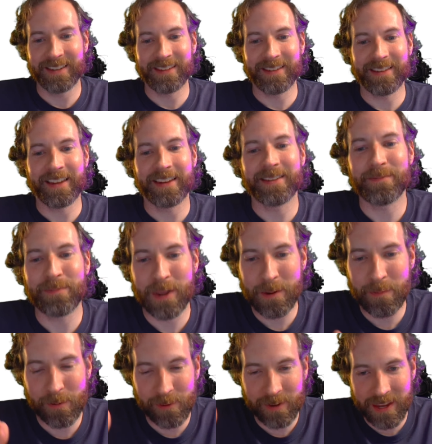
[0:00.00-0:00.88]
Like,
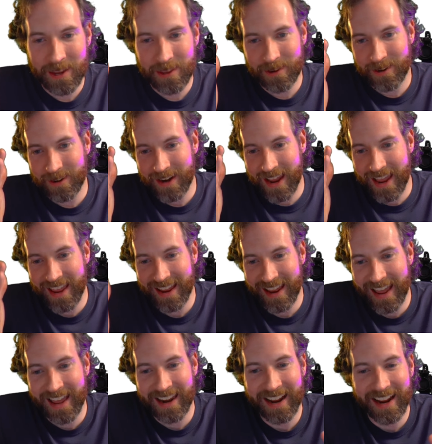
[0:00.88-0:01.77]
people either
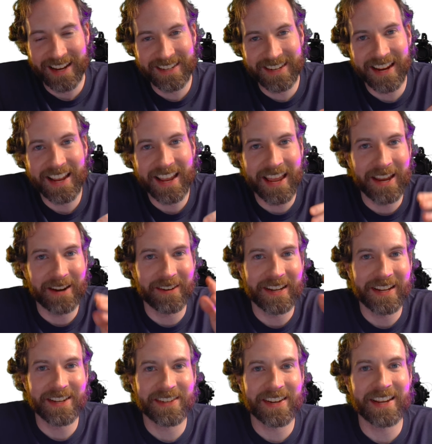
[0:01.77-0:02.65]
at IJA or
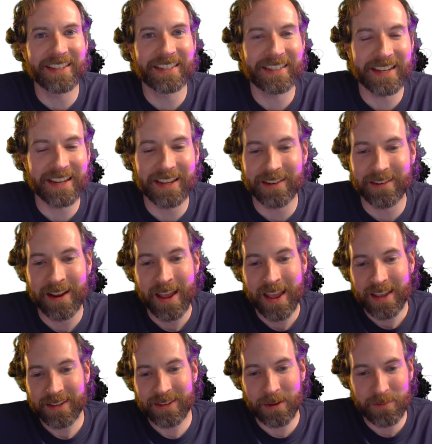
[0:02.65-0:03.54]
EJC or
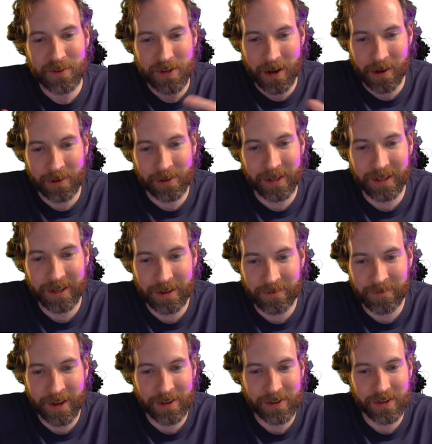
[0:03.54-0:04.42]
some juggling
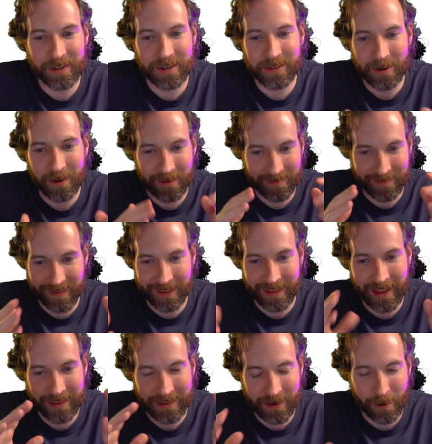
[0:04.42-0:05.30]
convention
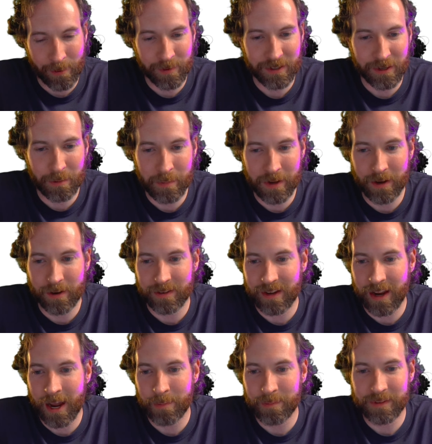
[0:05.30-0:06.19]
that's always going to be your
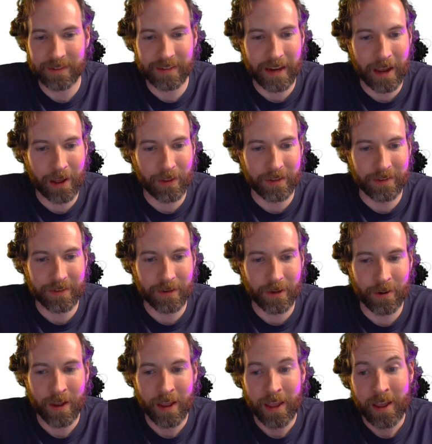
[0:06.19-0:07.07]
top talent.
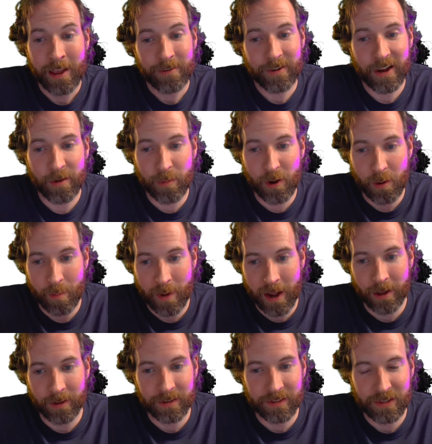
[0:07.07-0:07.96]
So 5-ball
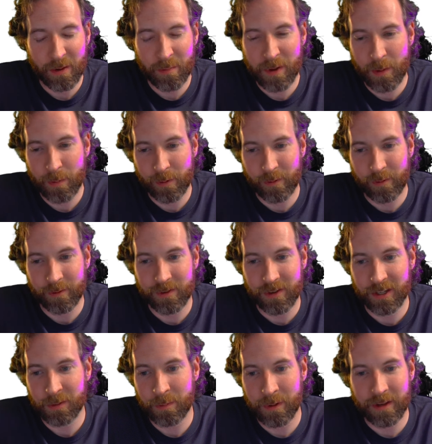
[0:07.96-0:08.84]
mile to some people will
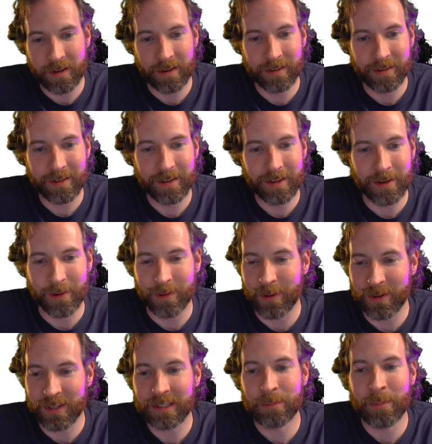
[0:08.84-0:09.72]
just be
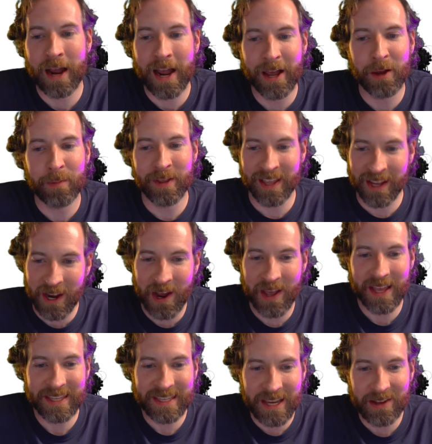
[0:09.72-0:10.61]
they'll smile and be like, oh,
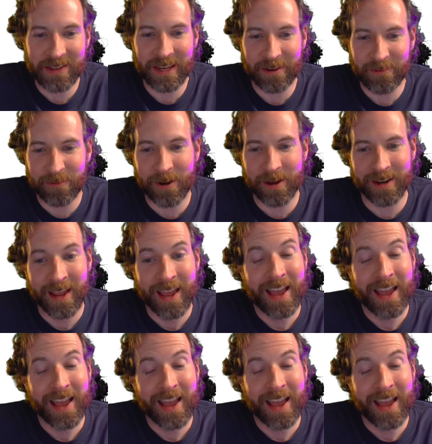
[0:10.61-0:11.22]
that sounds like fun.